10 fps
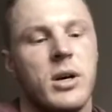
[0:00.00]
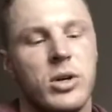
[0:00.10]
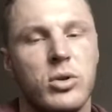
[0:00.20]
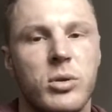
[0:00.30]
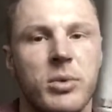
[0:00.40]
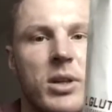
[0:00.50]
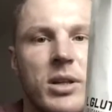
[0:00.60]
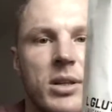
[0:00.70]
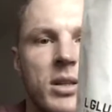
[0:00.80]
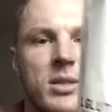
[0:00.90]
glutamine
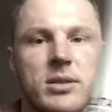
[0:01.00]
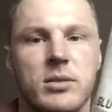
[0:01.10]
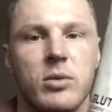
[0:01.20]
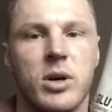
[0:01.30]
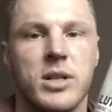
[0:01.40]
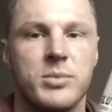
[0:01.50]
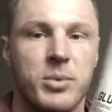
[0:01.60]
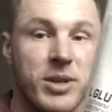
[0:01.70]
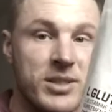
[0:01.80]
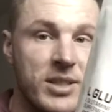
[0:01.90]
like this. Cost me
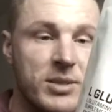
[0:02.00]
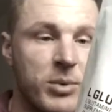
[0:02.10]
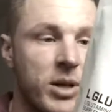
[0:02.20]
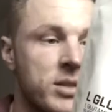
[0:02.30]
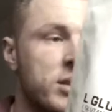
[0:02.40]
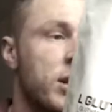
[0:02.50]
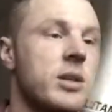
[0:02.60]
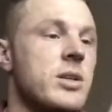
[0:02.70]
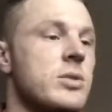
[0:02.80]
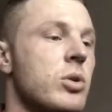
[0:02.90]
about $6, and
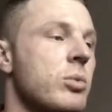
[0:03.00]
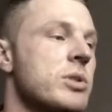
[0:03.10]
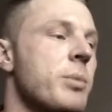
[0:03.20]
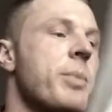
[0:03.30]
there's almost a